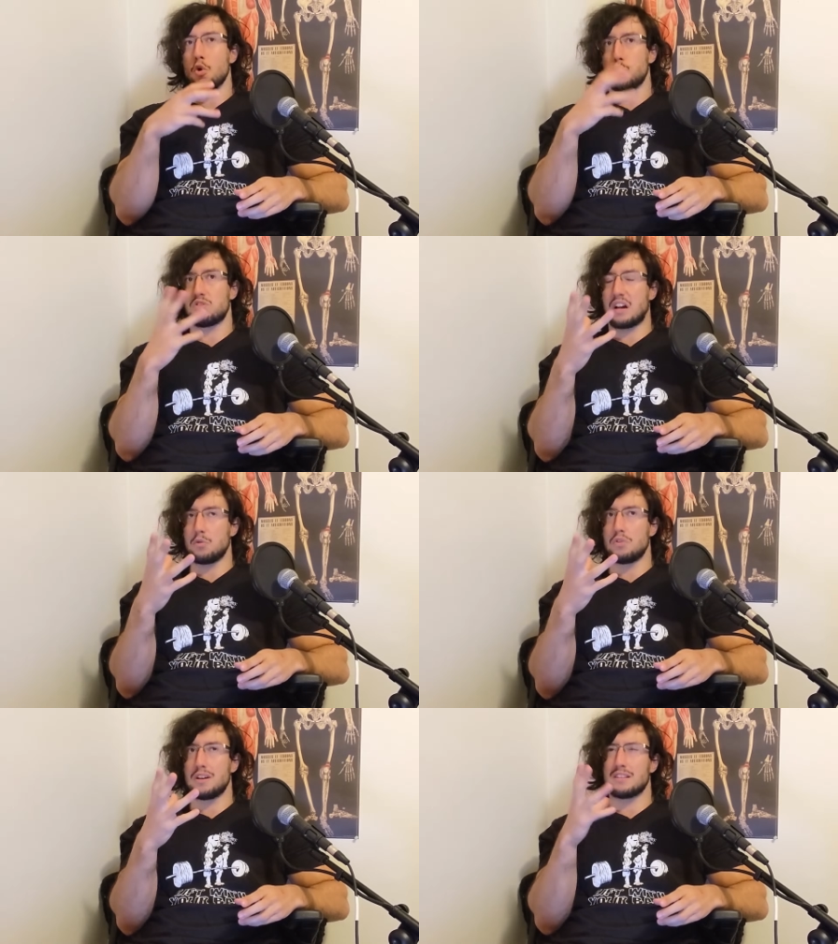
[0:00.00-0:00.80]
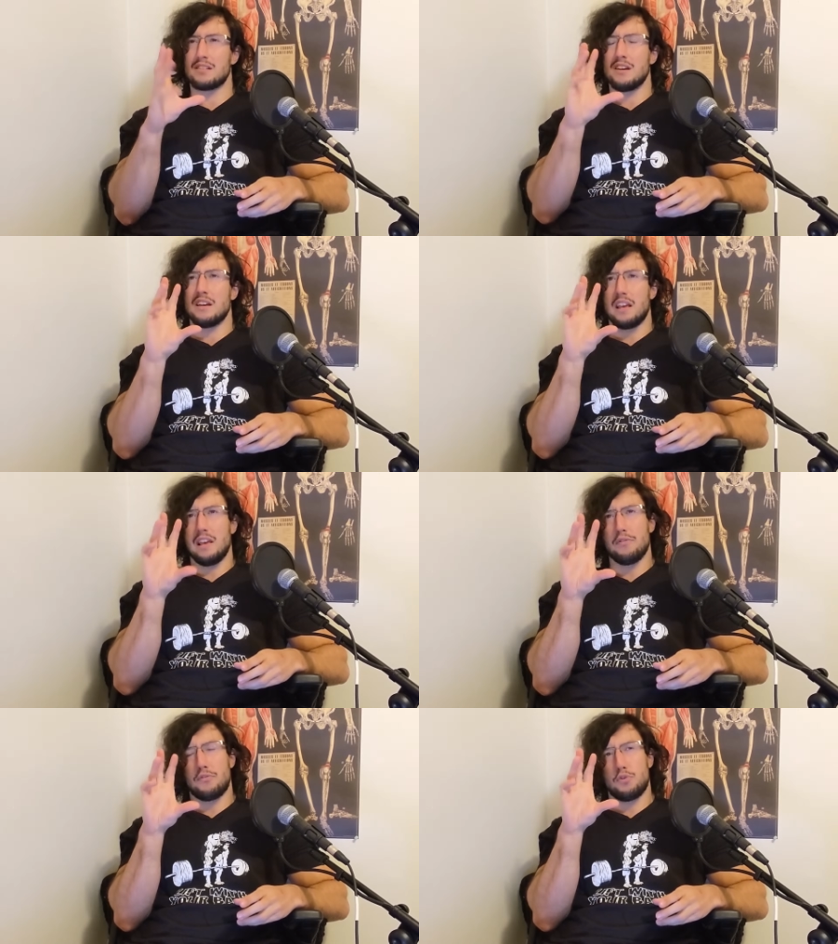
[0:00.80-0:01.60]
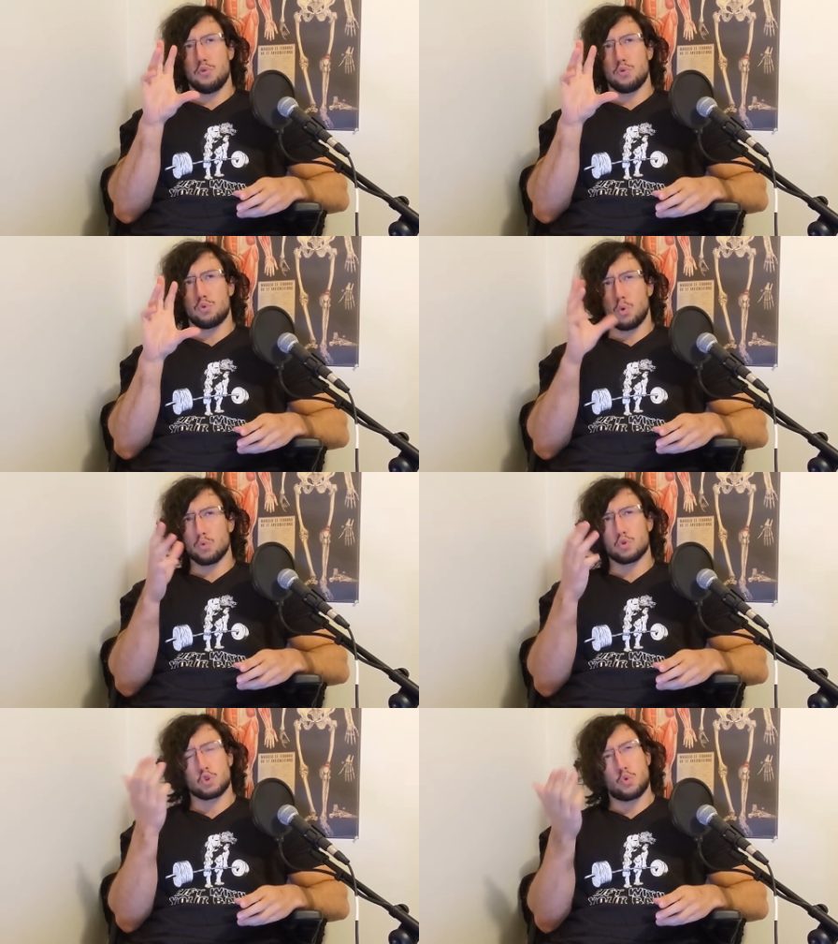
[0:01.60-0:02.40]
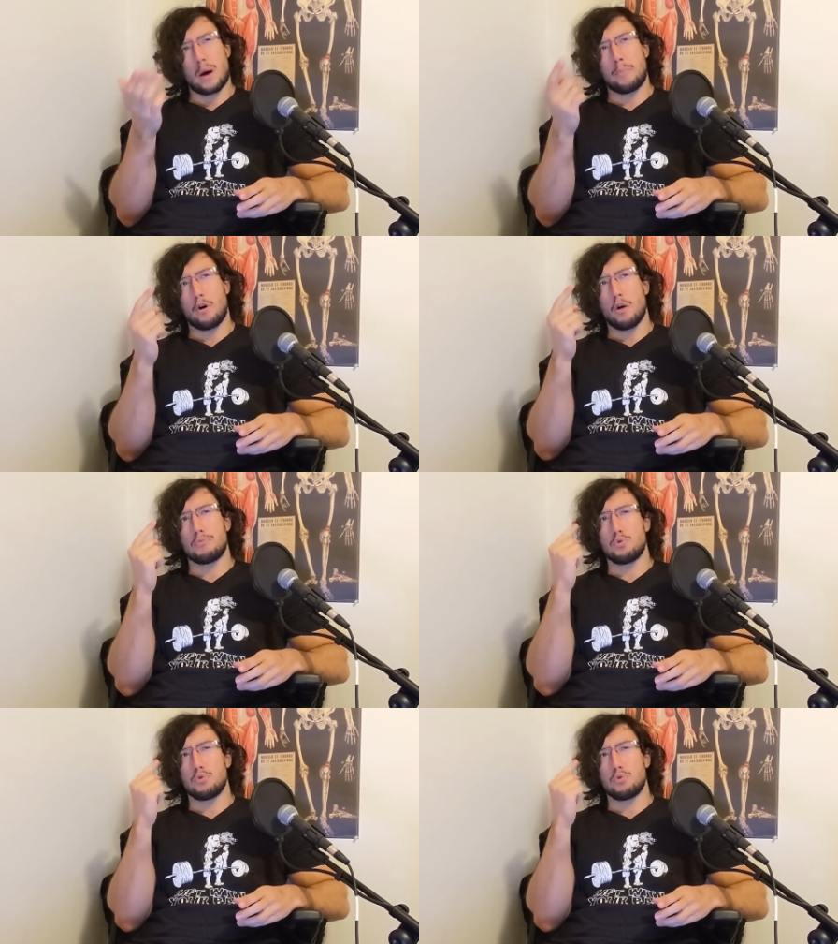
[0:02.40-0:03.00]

who tell you that if you don't strap up,